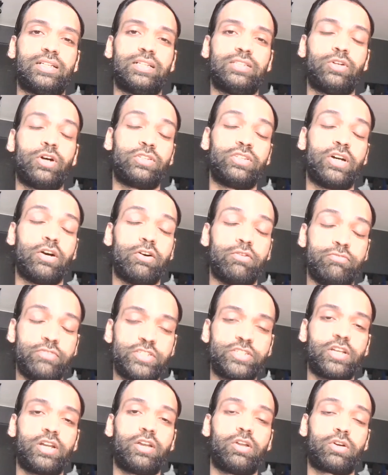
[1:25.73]
or
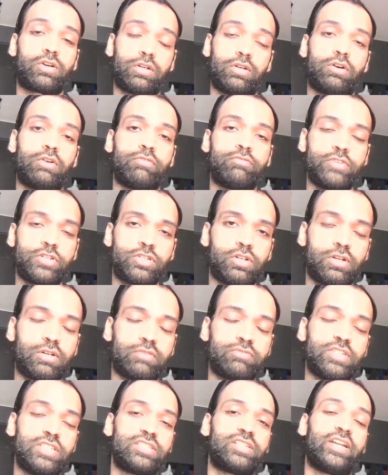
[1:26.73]
an official of East